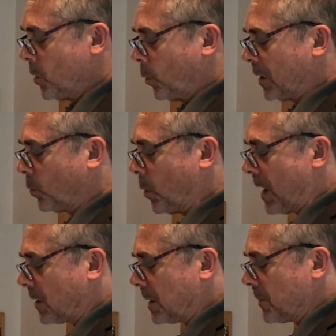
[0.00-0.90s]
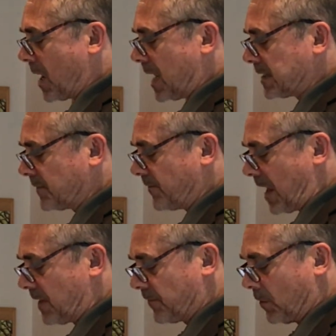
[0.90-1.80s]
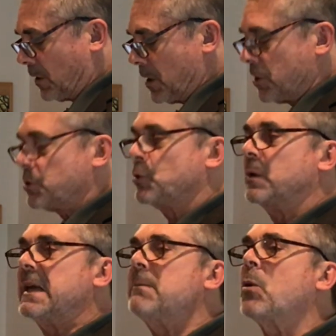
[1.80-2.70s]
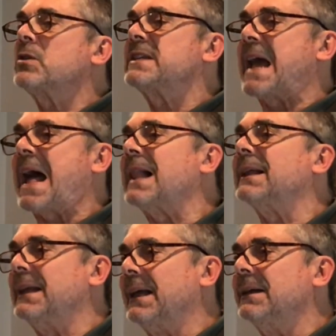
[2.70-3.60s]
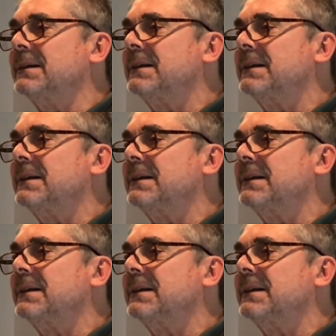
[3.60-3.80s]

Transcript: will welcome God's faithful to immortality